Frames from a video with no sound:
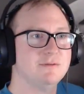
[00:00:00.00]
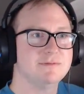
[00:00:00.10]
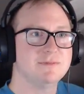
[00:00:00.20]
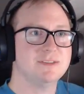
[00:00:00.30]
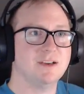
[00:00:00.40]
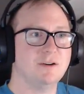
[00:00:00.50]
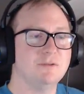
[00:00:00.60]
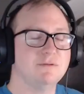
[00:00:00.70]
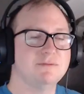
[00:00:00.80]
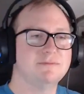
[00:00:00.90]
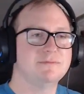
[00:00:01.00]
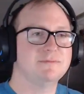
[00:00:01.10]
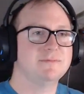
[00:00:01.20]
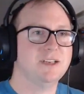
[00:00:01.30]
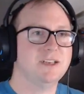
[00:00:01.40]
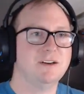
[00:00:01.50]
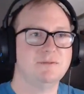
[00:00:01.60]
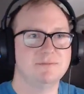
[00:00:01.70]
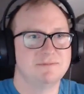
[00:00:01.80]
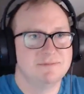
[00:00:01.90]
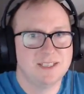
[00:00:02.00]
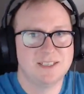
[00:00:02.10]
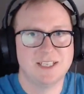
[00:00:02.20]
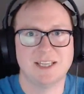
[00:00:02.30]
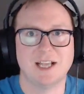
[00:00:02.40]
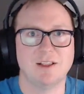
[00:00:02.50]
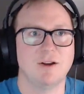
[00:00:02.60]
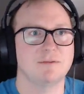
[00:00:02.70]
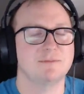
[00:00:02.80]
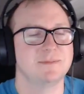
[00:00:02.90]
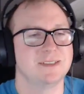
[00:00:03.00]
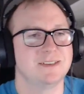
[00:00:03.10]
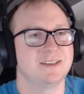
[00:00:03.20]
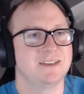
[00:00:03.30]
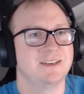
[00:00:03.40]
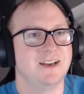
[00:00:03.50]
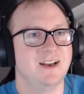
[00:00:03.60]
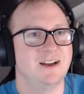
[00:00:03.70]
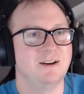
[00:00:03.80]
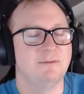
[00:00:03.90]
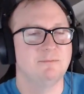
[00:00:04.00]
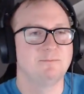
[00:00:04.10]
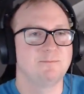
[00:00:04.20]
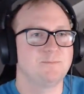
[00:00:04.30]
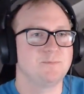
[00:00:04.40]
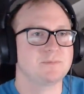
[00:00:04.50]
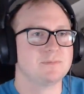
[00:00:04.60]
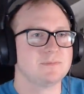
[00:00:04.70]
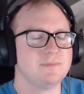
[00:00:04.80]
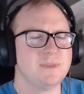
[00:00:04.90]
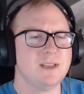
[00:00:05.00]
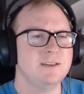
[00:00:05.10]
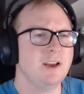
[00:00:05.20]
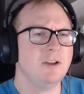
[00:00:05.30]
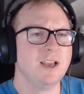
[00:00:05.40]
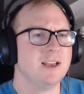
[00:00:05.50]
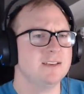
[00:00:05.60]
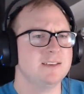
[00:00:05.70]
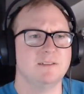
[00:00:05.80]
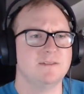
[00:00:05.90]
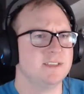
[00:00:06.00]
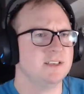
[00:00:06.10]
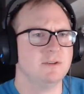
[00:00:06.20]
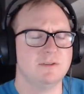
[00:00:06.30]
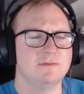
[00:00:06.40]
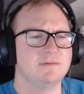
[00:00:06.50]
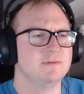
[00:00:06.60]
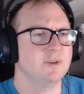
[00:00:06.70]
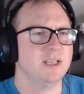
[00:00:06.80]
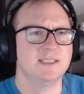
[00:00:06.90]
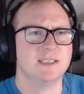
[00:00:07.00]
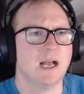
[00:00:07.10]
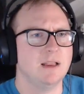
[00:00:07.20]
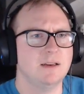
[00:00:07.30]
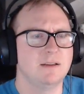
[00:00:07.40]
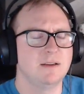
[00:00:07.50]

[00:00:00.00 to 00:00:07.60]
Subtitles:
So, didn't take that long. See, all that kind of stuff still really solid.